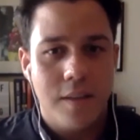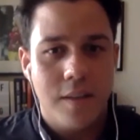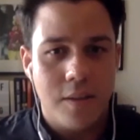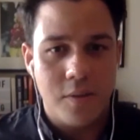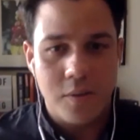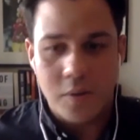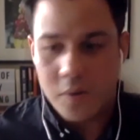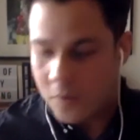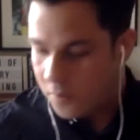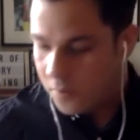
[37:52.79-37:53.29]

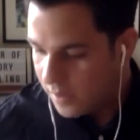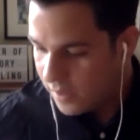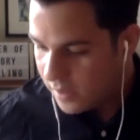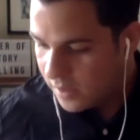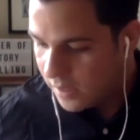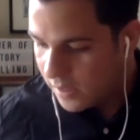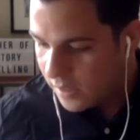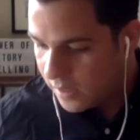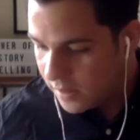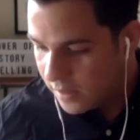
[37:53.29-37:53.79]

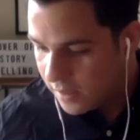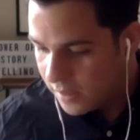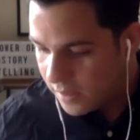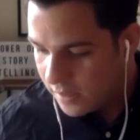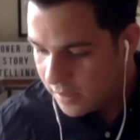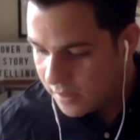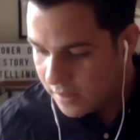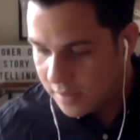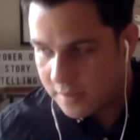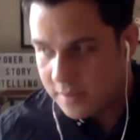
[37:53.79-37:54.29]

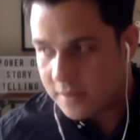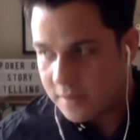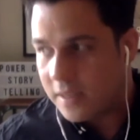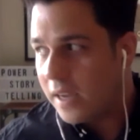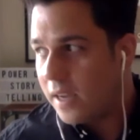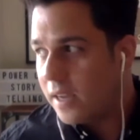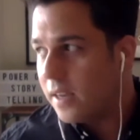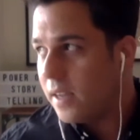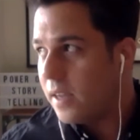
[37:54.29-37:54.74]
in the state.